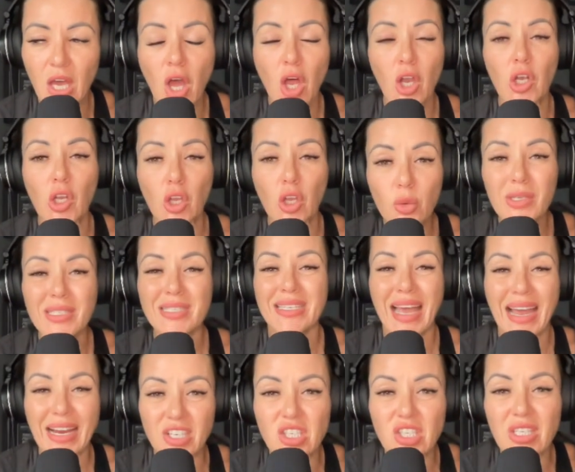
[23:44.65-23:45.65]
Lewis
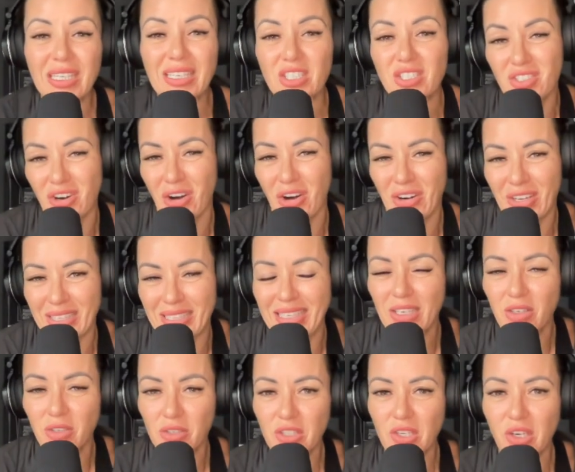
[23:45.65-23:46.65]
actually started
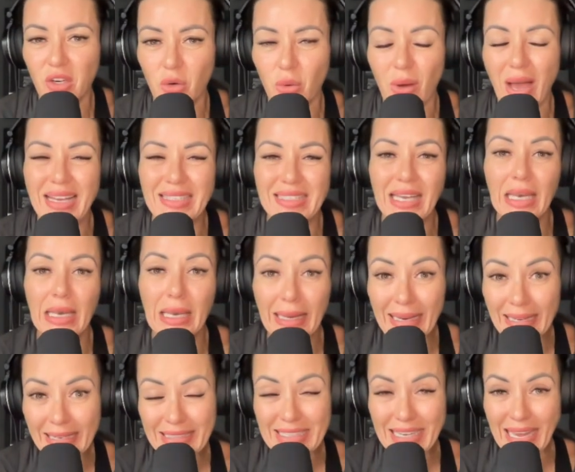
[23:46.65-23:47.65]
years ago as a
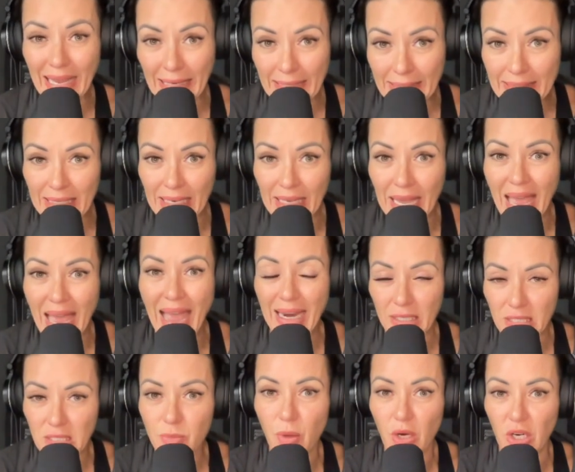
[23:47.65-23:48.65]
LinkedIn
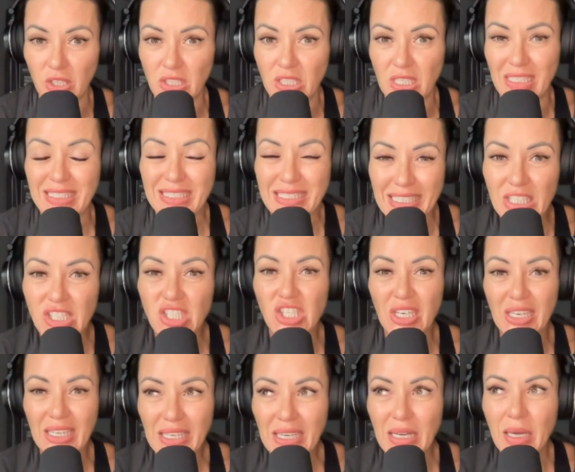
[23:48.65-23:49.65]
expert,
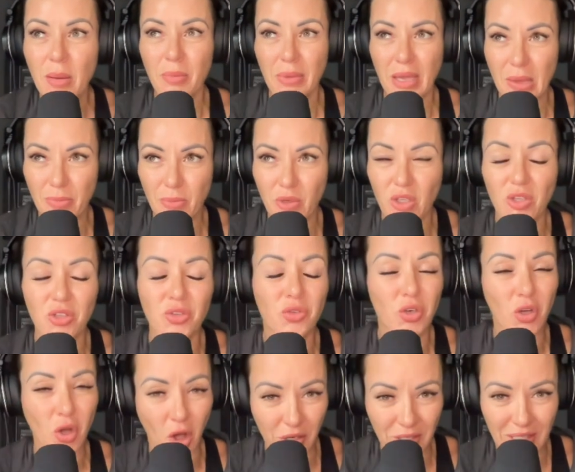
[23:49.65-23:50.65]
teaching people through
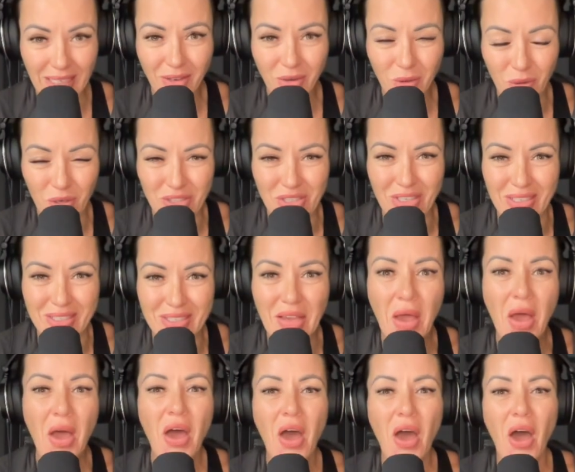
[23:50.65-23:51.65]
online courses
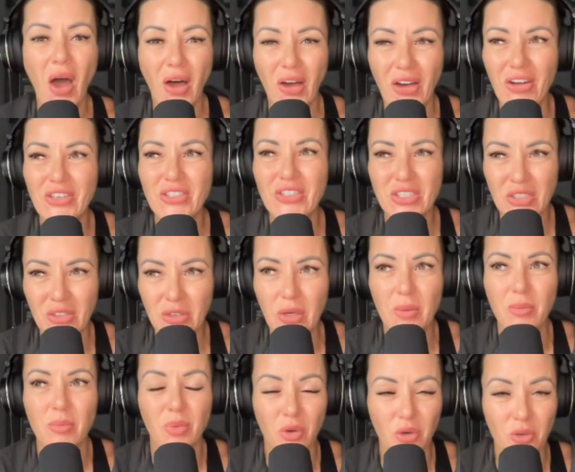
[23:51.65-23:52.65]
how to
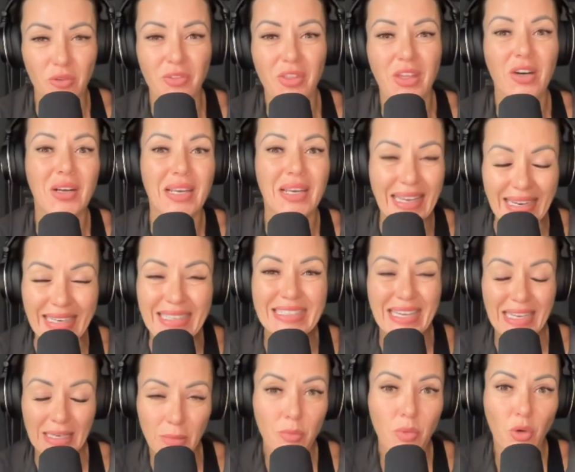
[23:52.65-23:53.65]
improve their
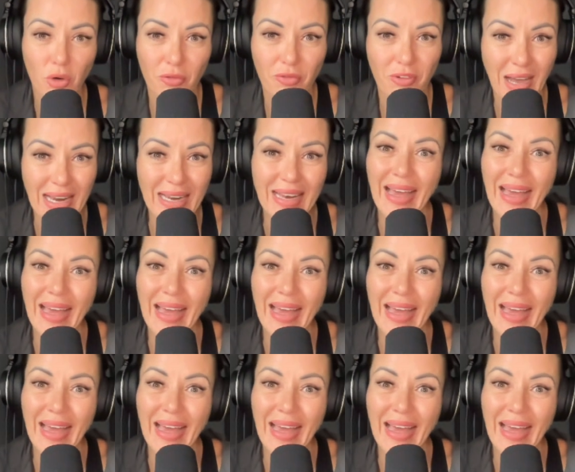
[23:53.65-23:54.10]
LinkedIn profile.